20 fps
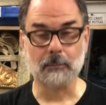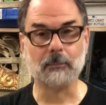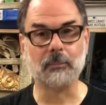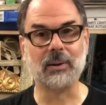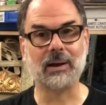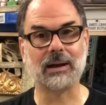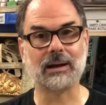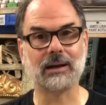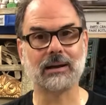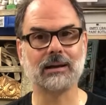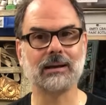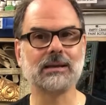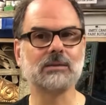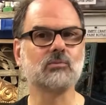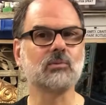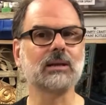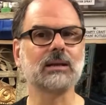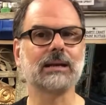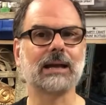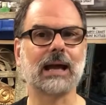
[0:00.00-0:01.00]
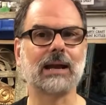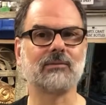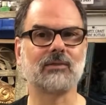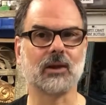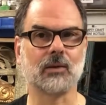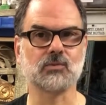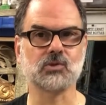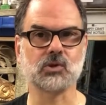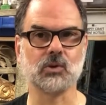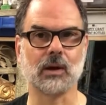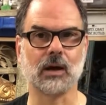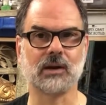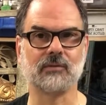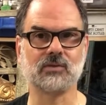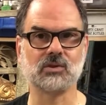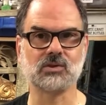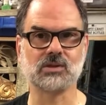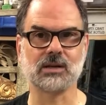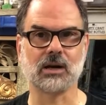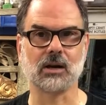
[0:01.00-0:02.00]
but it really kind of helps you out if
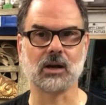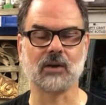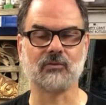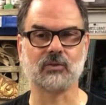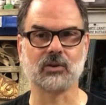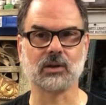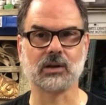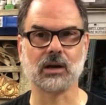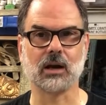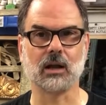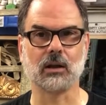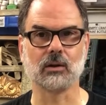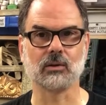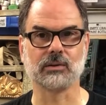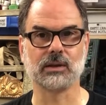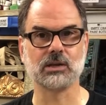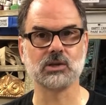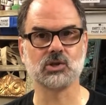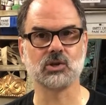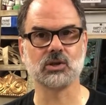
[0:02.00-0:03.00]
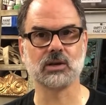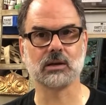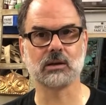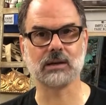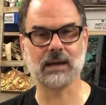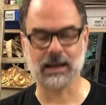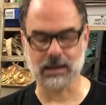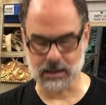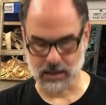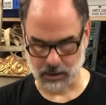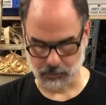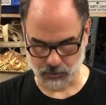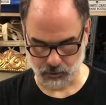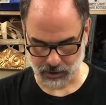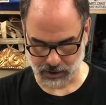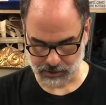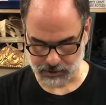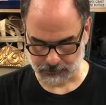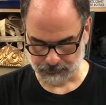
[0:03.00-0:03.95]
you start off with a color that you're going to end up with.